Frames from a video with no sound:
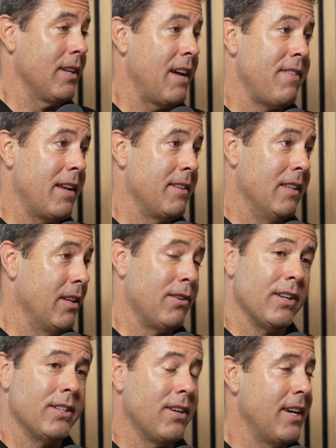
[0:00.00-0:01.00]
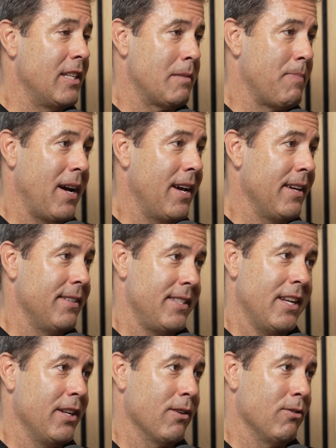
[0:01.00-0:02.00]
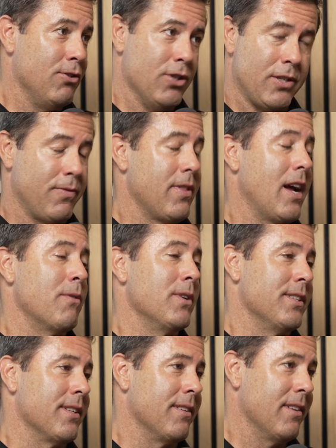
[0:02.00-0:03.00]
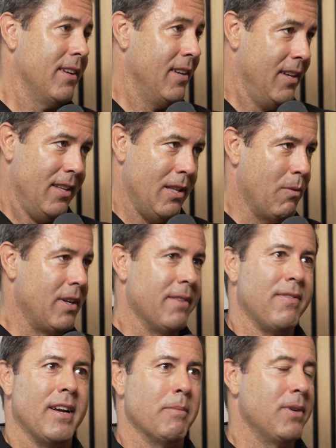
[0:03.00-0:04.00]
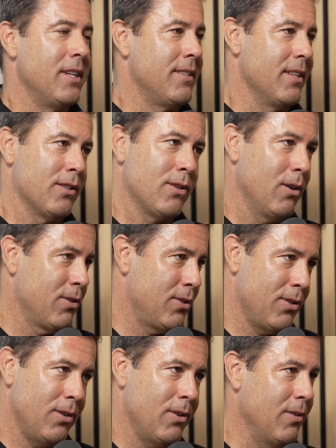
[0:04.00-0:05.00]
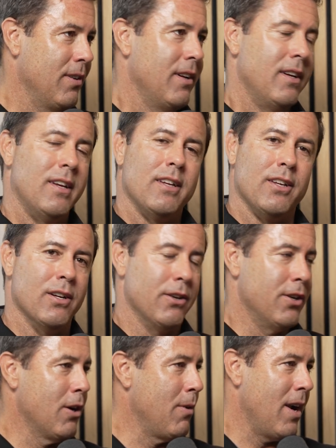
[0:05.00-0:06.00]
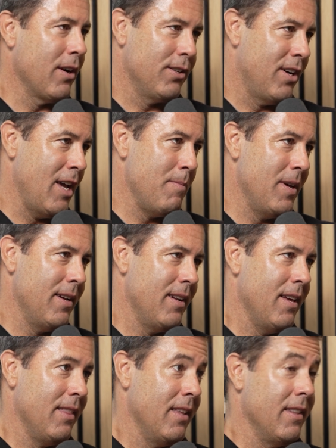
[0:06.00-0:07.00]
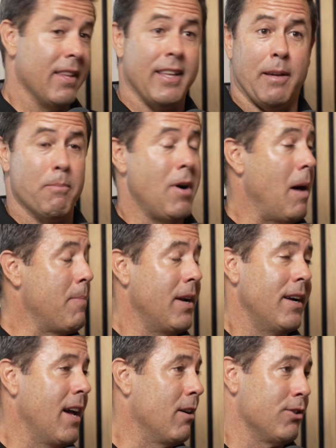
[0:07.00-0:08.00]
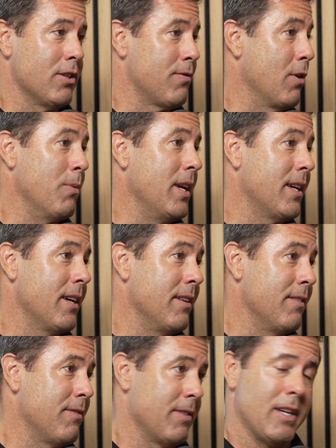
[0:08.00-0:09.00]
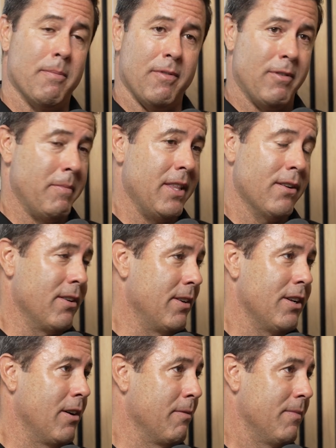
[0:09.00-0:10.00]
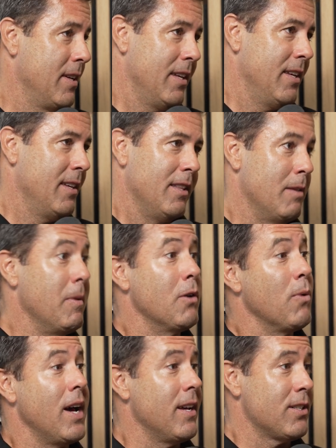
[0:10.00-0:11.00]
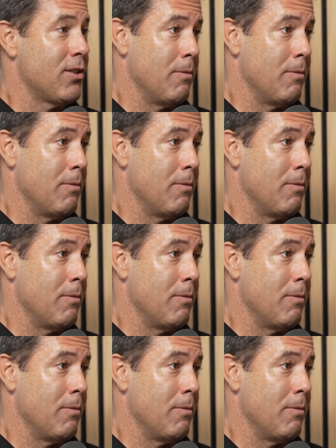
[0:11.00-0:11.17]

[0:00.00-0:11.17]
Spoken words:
I've had literally clients buy in San Diego just for that reason. They wanted to find a place that's coastal, year-round climate, and then they can pop in and out just for a weekend, coming from either, the Midwest